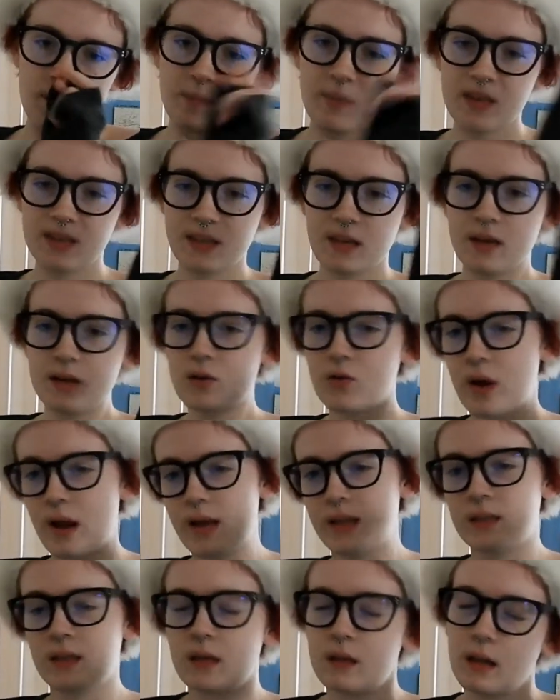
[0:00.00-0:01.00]
busy and
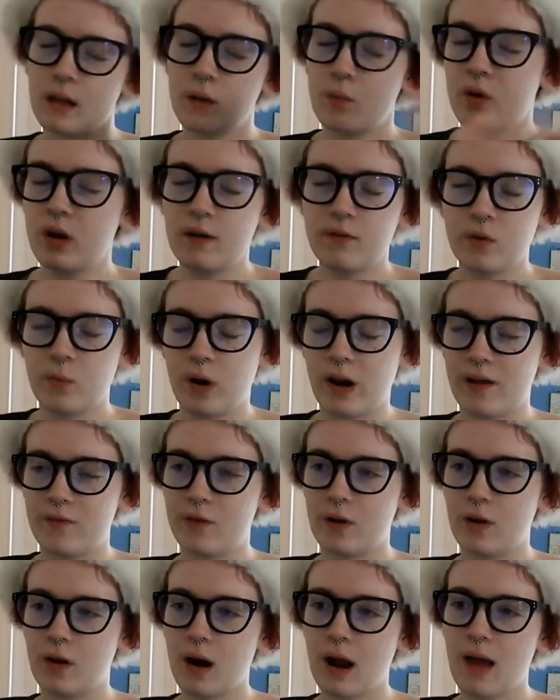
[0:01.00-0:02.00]
crazy and like
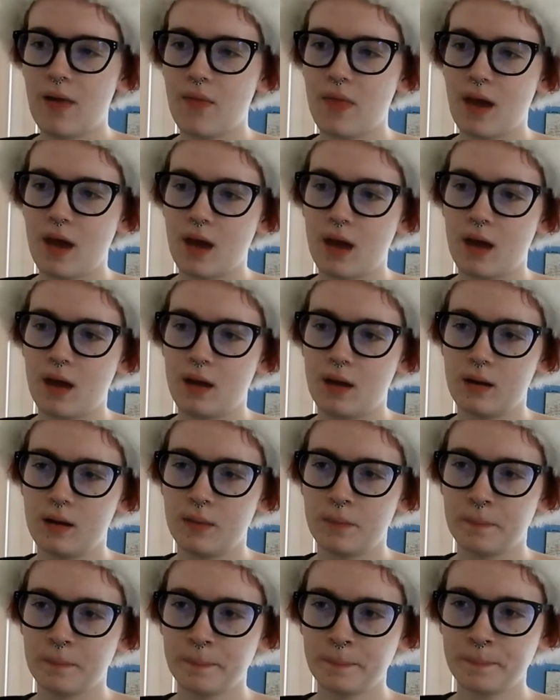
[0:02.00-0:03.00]
whatever. And
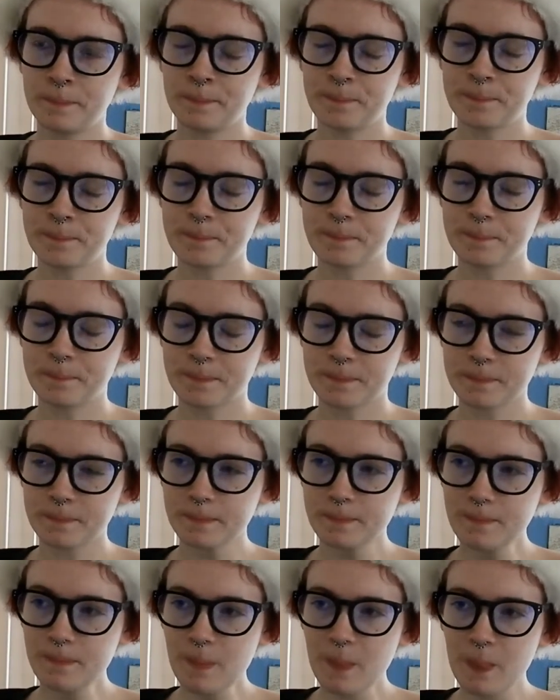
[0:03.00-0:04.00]
then
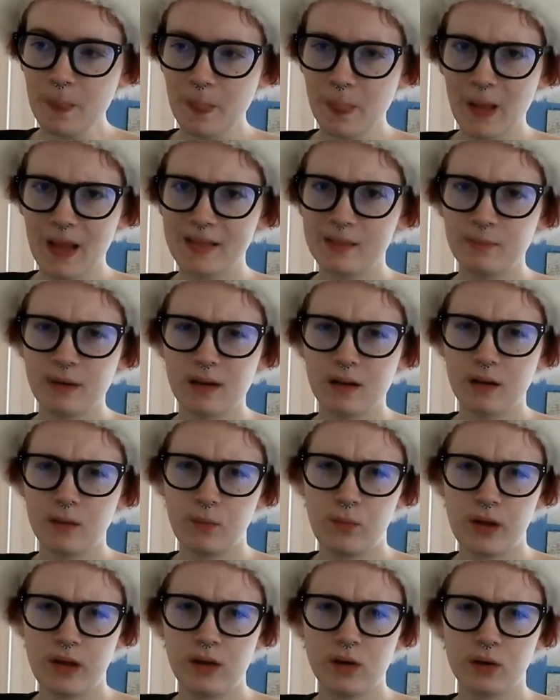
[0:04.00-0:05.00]
it's been
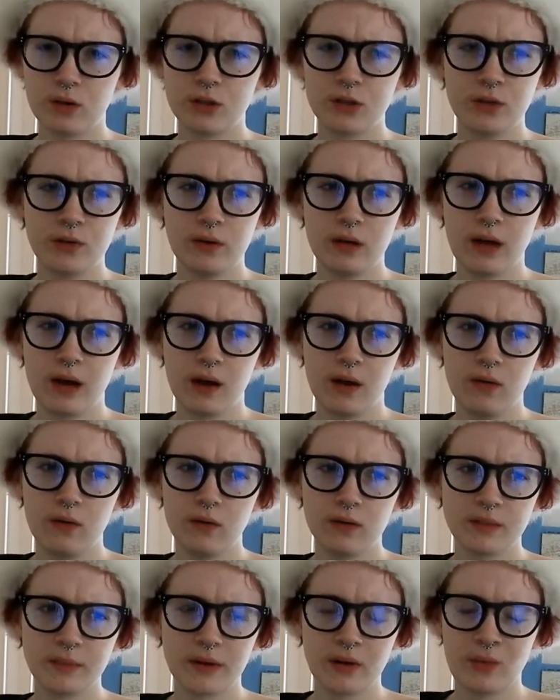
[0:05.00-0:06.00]
a week or two now.
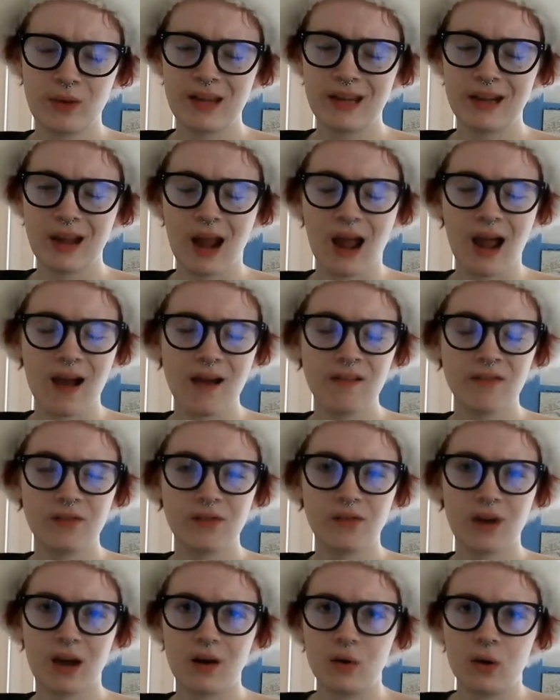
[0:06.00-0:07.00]
It's been a week and a
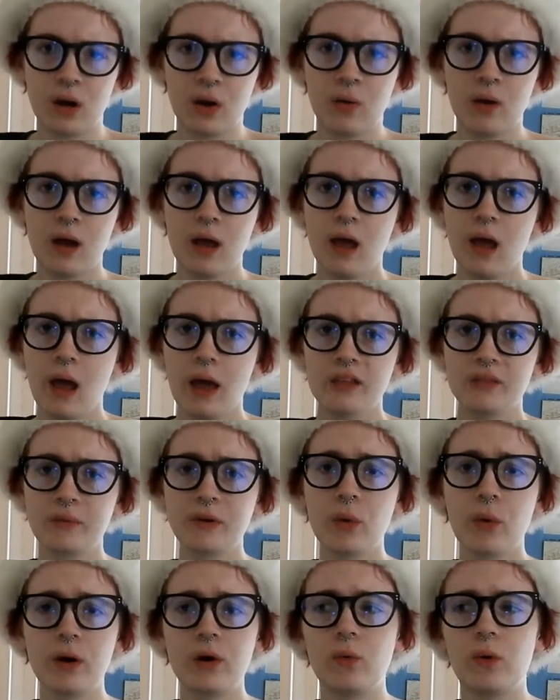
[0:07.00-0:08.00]
half. I don't know. It's
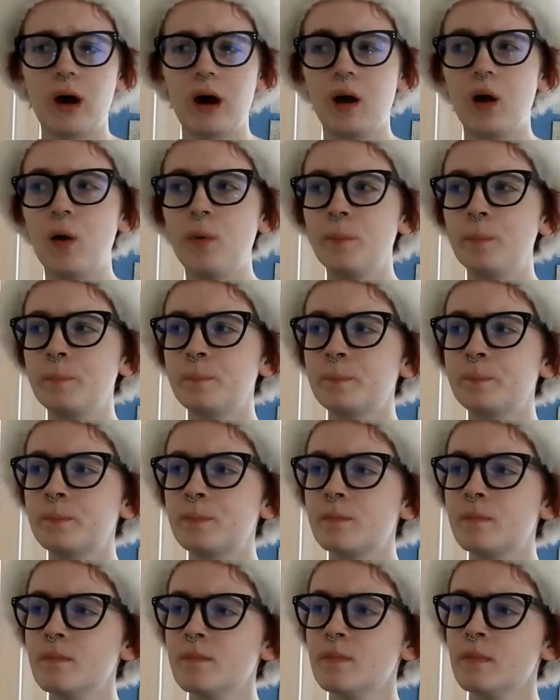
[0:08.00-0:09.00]
been quite a while.
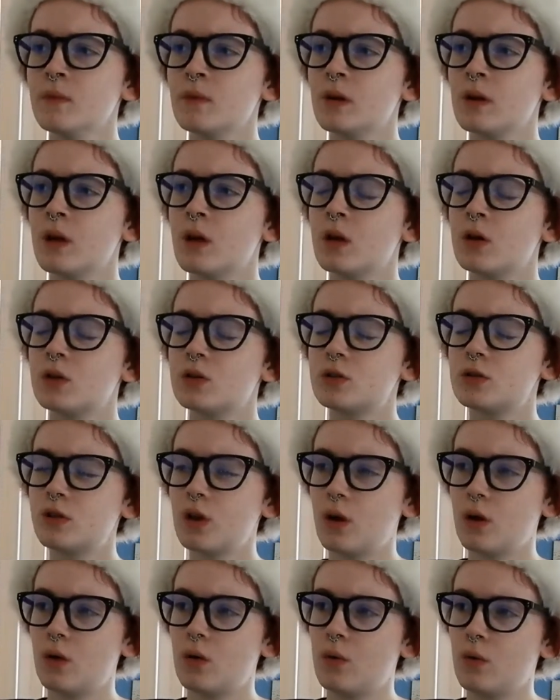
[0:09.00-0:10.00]

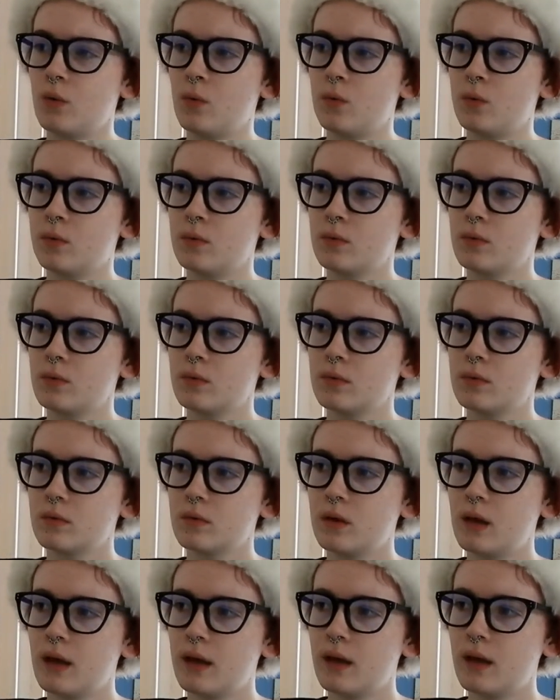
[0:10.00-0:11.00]
So
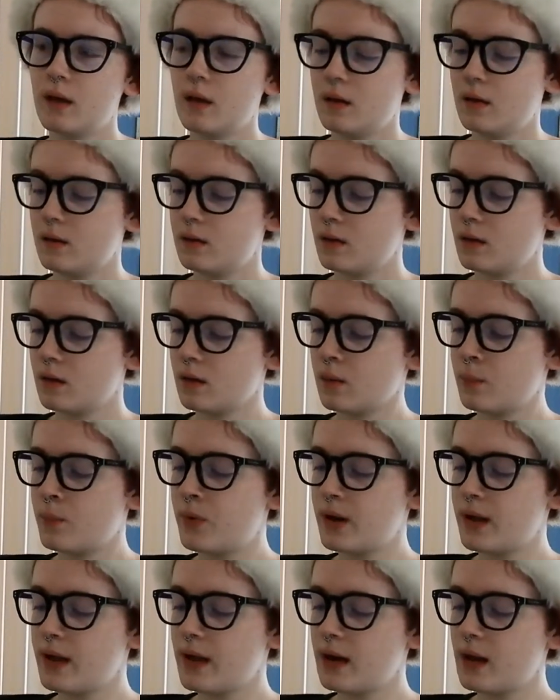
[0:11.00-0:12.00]

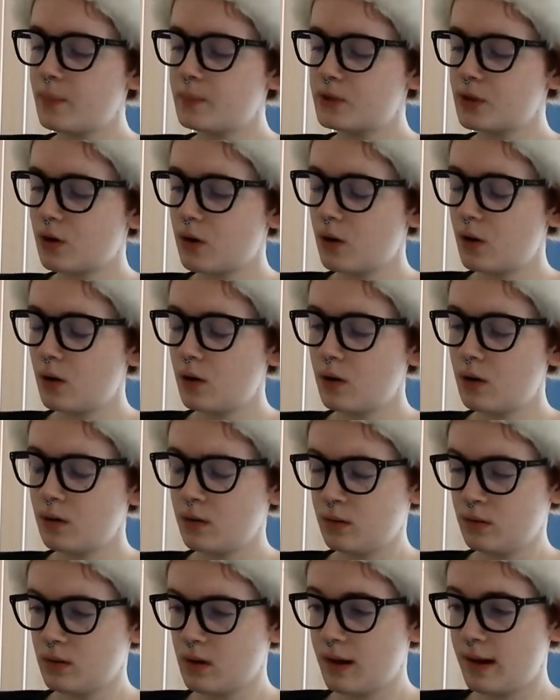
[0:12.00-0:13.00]
bringing it up to her
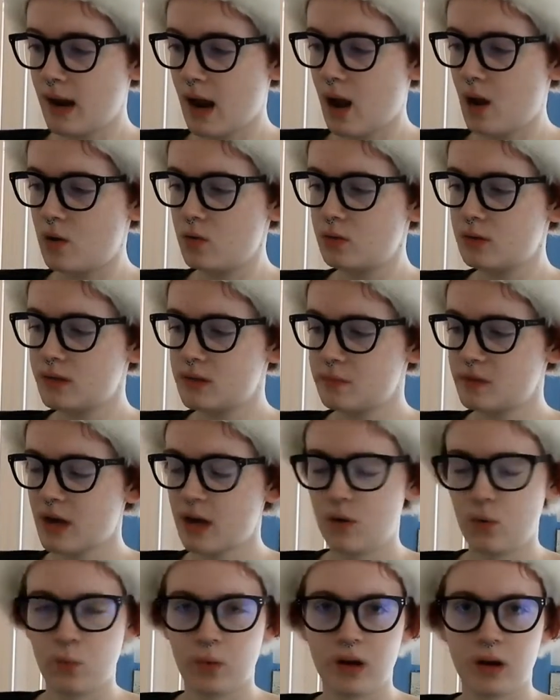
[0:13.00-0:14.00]
now seems
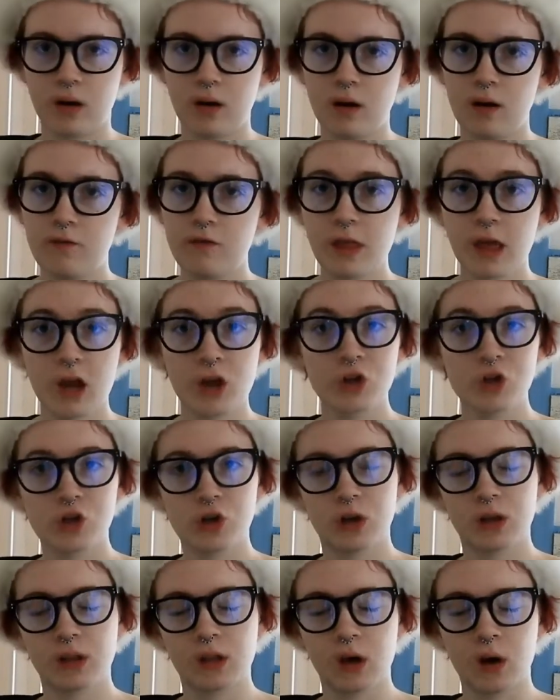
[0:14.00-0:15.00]
kind of weird. I feel like I
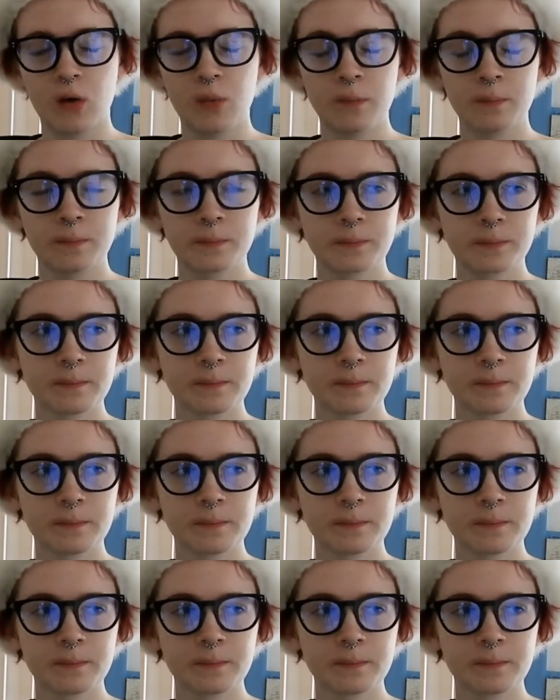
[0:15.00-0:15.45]
should, though.